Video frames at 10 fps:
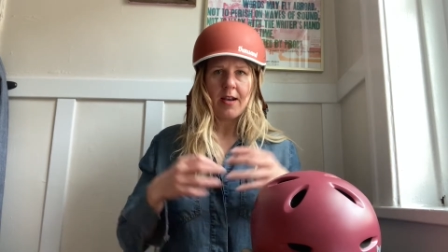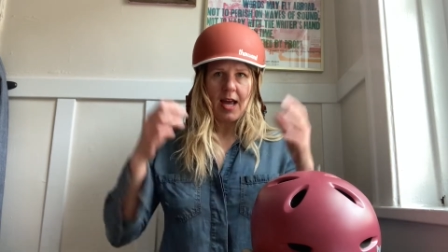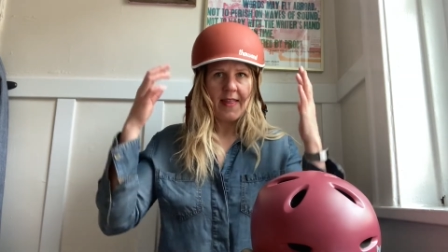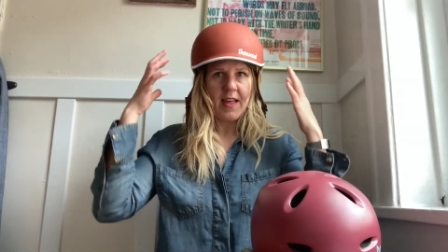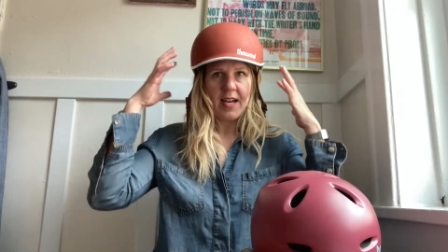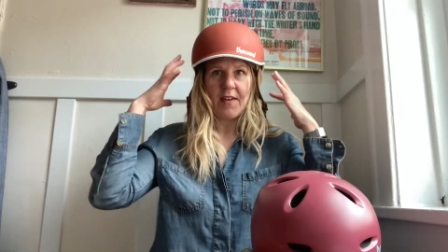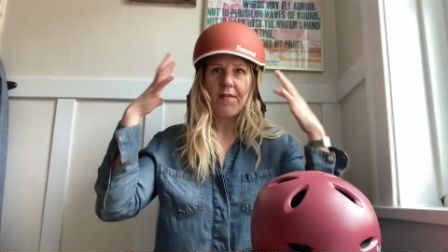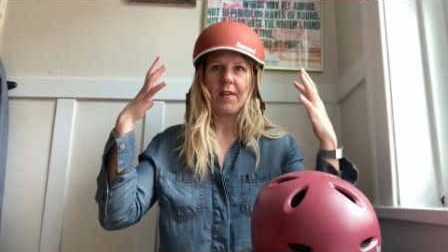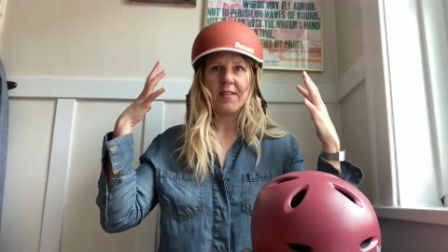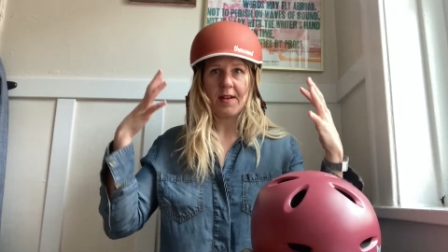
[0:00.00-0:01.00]
and then it
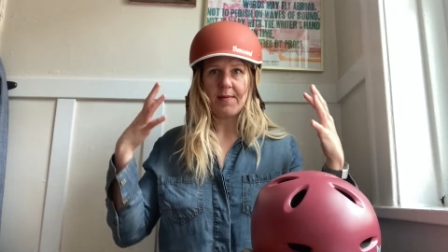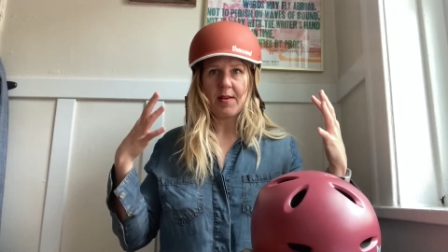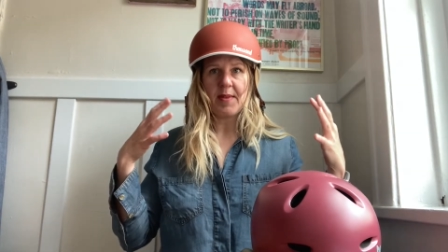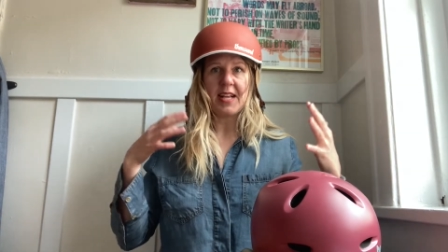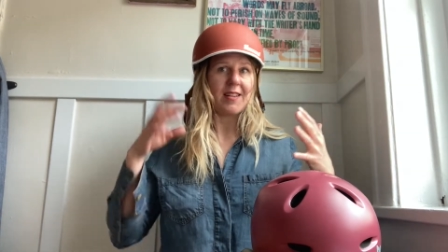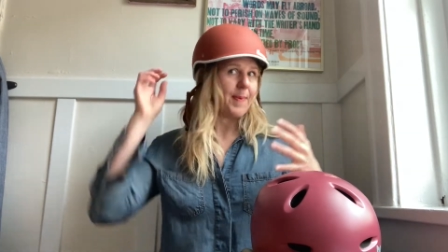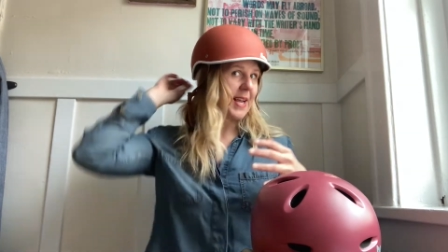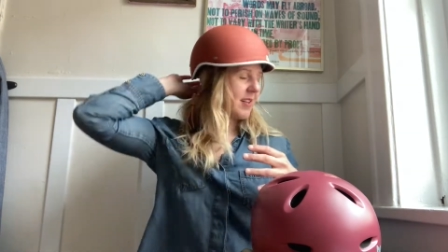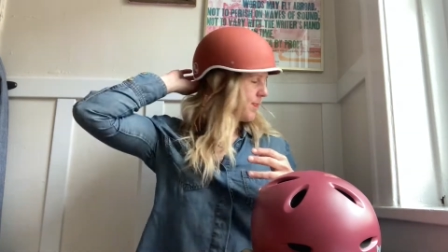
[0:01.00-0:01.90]
fills up some of that space.